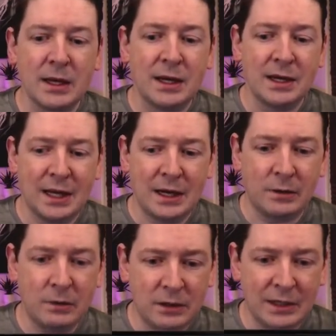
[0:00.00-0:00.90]

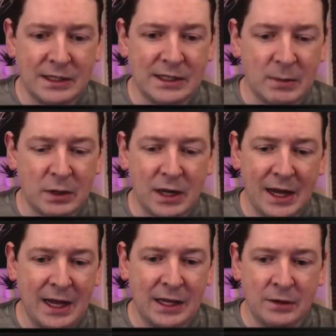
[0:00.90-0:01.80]
Now, let's say we're going to
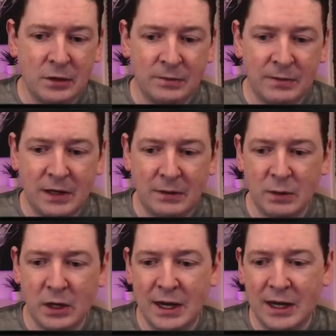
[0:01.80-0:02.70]
add a new file. I'm going
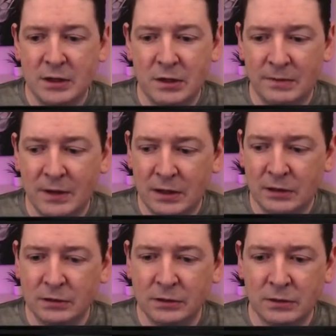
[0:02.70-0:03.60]
to add a new
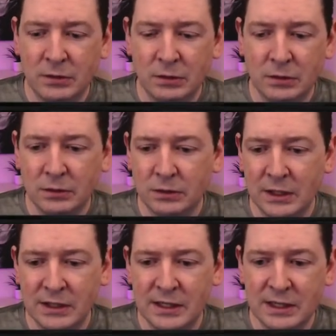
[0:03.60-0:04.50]
file called,
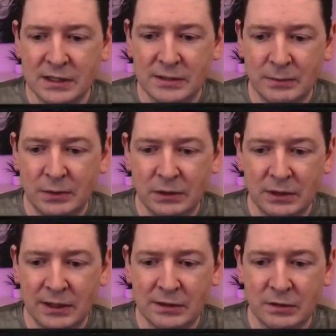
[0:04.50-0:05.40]
let's say, simple
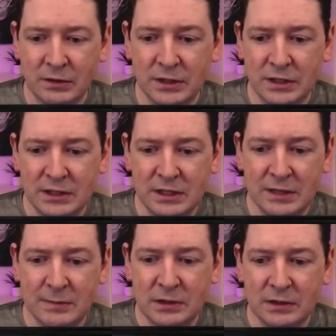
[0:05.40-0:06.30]
xhotkey
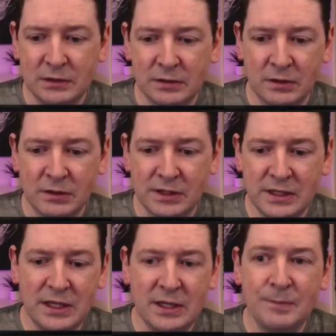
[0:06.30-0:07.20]
daemon
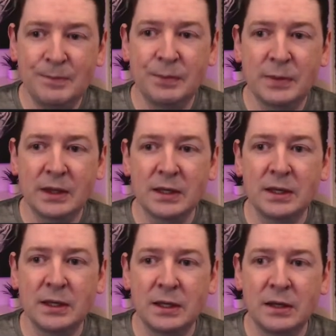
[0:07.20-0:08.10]
rc
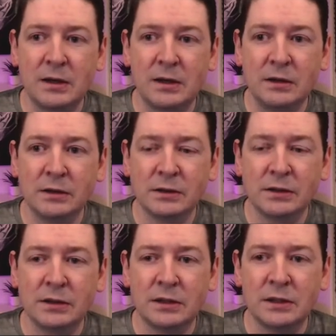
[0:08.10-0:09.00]
alt,
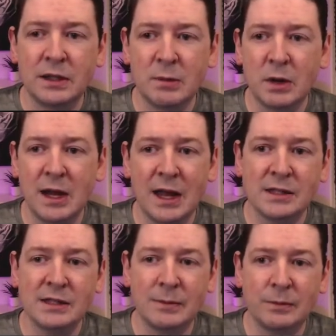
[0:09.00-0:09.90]
and we're going to add
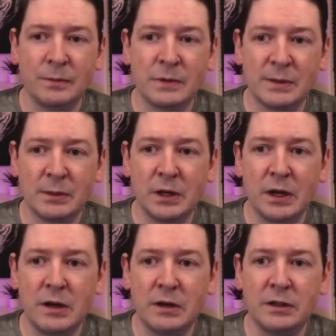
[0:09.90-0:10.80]
some
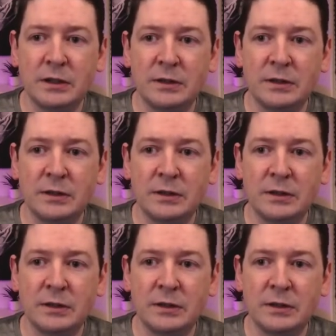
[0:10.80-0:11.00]
code.